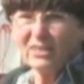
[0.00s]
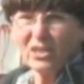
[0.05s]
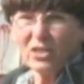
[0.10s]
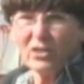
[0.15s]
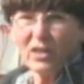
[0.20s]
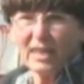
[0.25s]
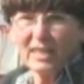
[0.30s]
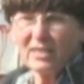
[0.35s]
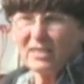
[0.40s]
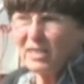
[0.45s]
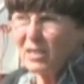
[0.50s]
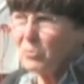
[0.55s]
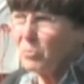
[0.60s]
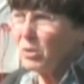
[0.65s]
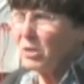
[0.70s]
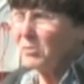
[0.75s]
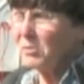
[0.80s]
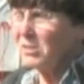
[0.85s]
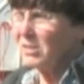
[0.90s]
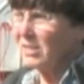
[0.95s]
I'd say
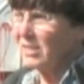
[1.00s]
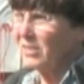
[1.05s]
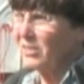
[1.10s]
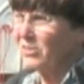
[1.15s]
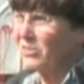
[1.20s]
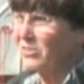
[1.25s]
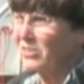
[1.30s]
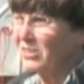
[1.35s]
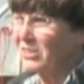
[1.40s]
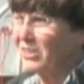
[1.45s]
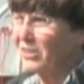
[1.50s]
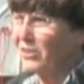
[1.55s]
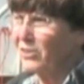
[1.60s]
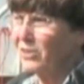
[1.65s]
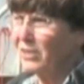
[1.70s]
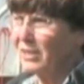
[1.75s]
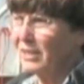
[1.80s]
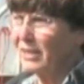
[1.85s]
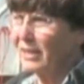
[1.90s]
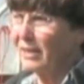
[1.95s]
probably 10 years ago,
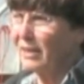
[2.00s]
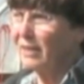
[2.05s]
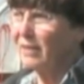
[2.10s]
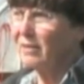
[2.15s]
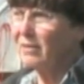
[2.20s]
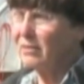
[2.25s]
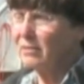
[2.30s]
yeah.